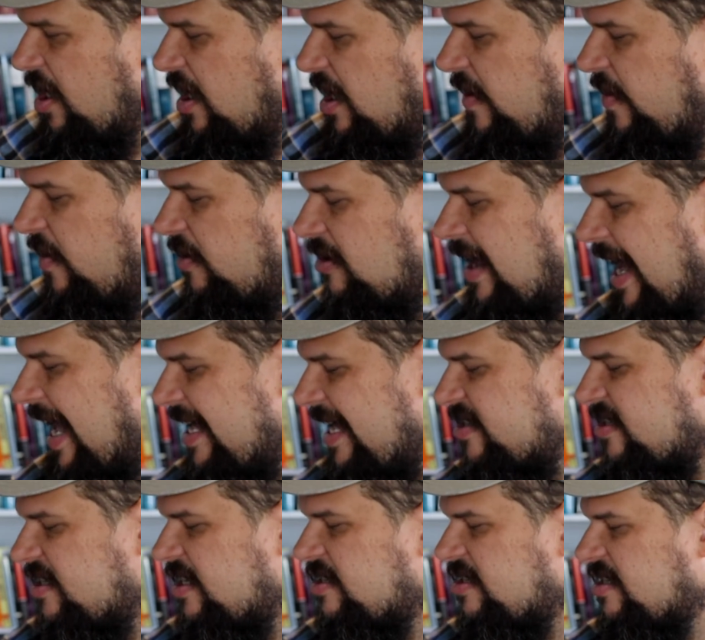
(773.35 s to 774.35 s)
And the
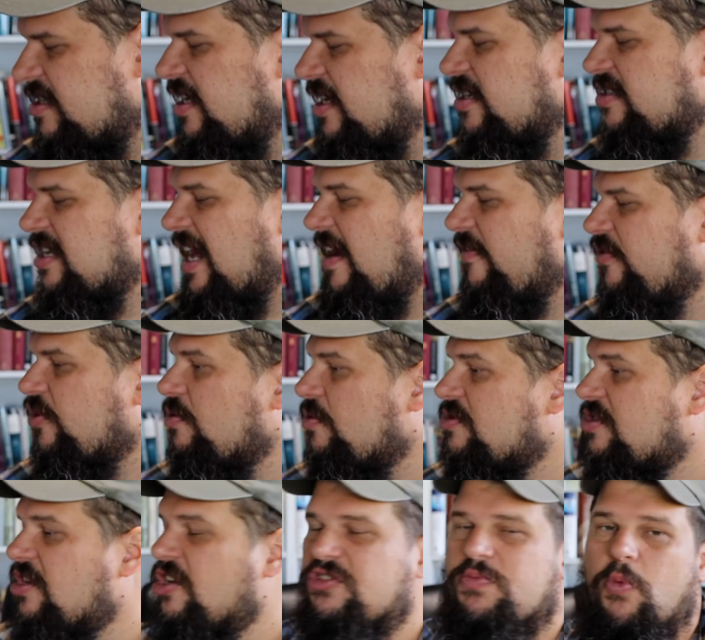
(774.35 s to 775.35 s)
last is this. I've
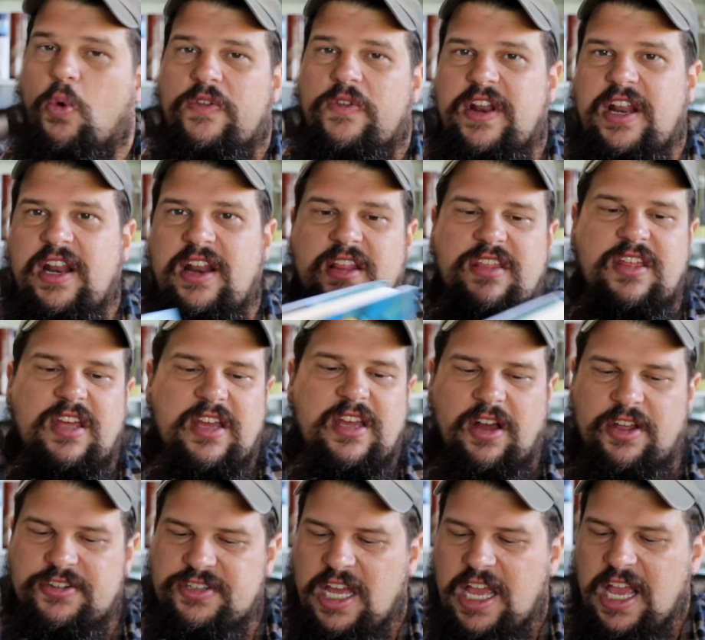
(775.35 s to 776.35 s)
used this more than anything
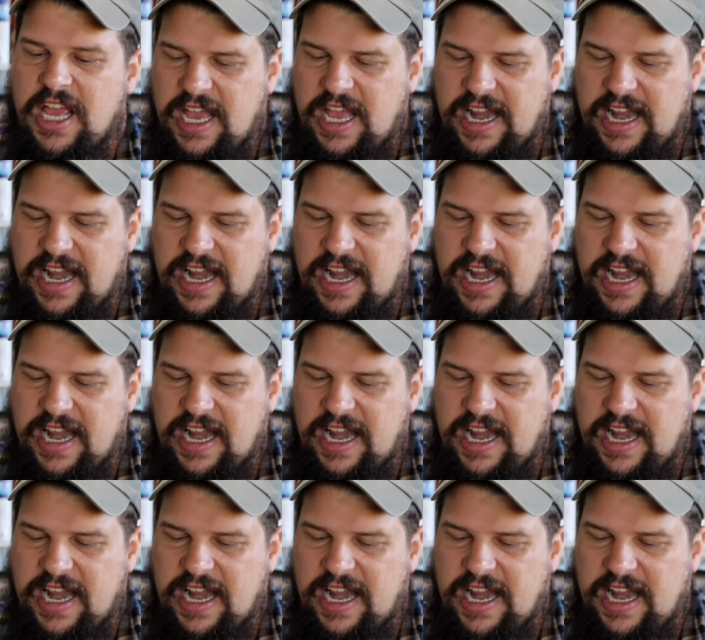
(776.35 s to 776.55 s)
else,